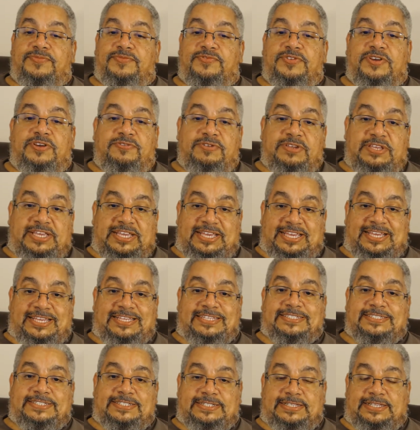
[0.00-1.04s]
very
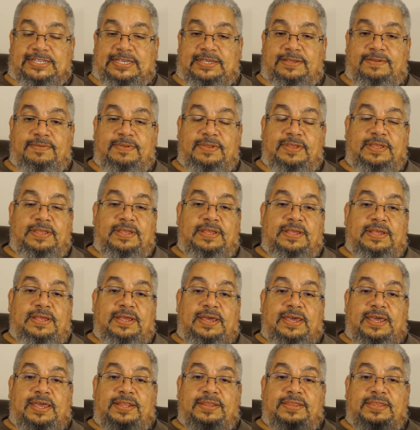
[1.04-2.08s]
easily.
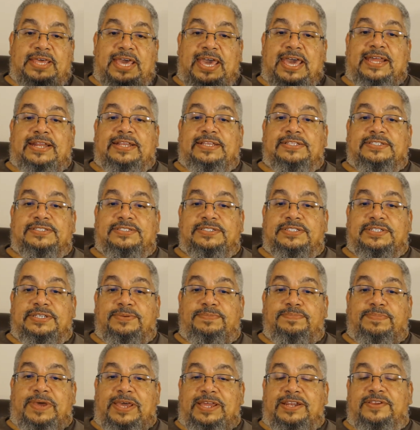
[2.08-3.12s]
And that is
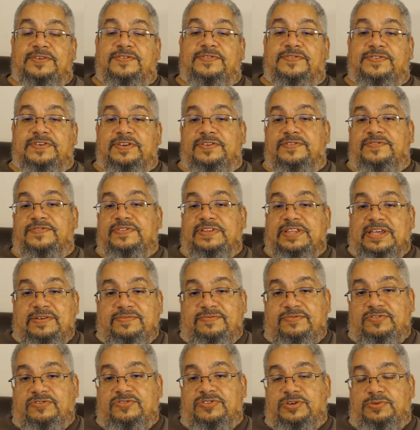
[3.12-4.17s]
the benefit of
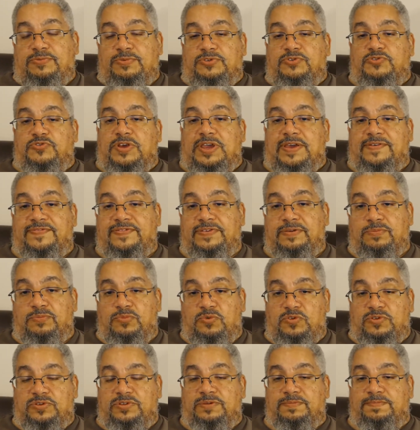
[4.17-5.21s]
leveraging with Traffic
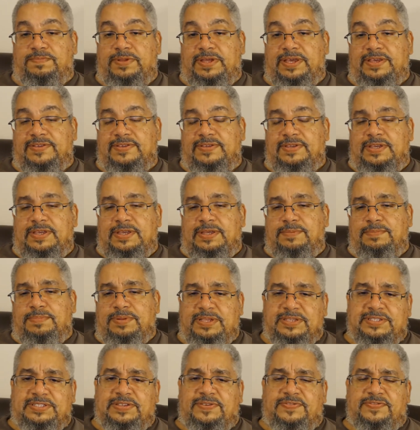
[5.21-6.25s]
Multiplex.
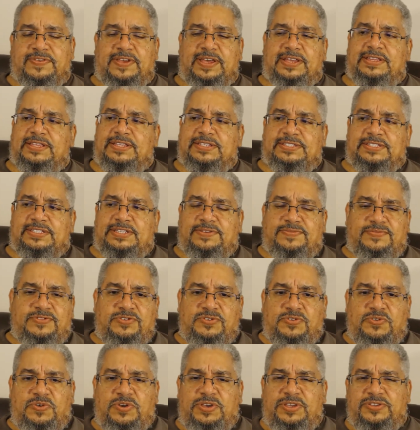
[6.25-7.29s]
Plus the fact, listen, if
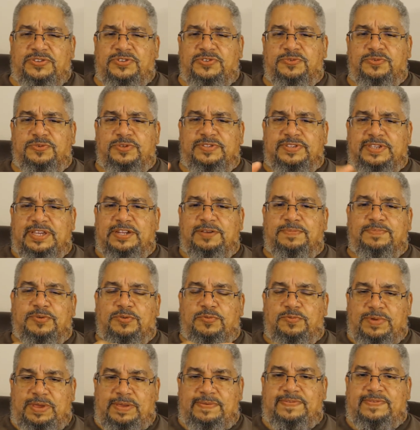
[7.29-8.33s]
you're going to set up
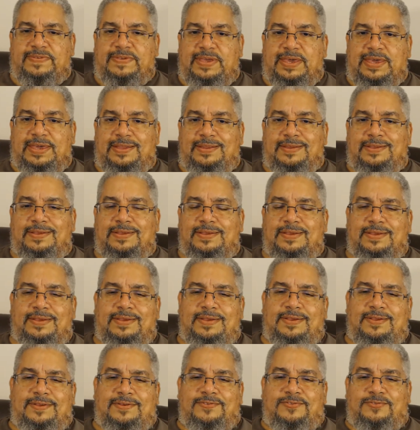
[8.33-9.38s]
a website
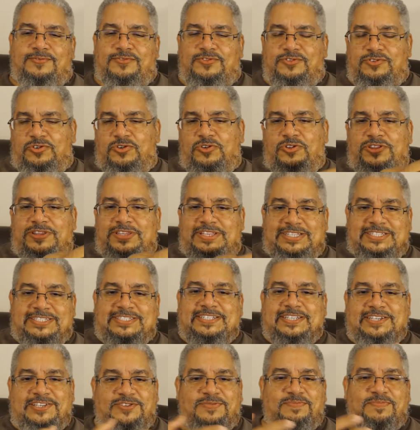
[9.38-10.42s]
for all
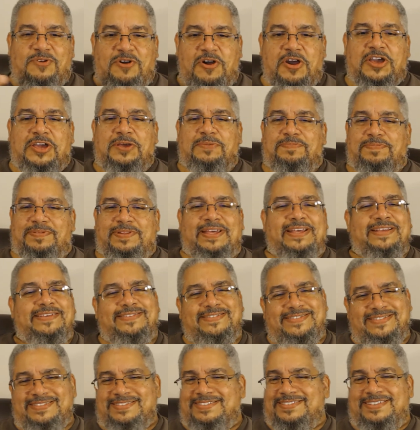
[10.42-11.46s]
these six
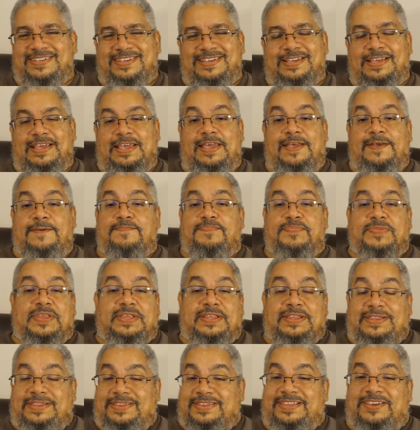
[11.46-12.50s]
marketplaces,
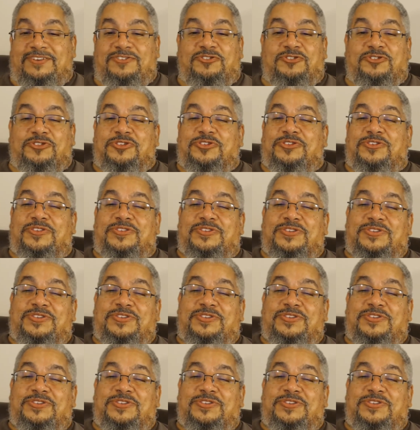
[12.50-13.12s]
there are